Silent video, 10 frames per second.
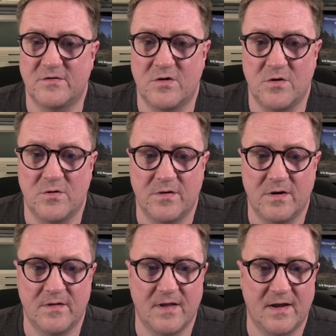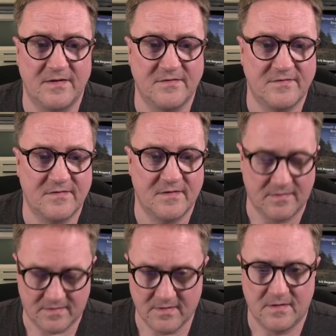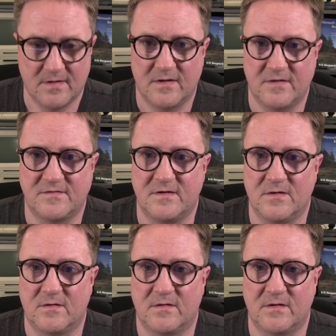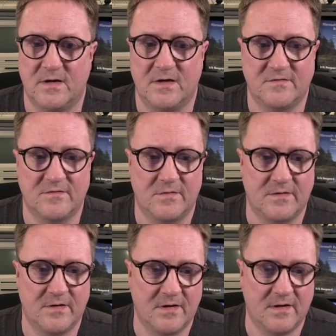code that is, let's see, on insert.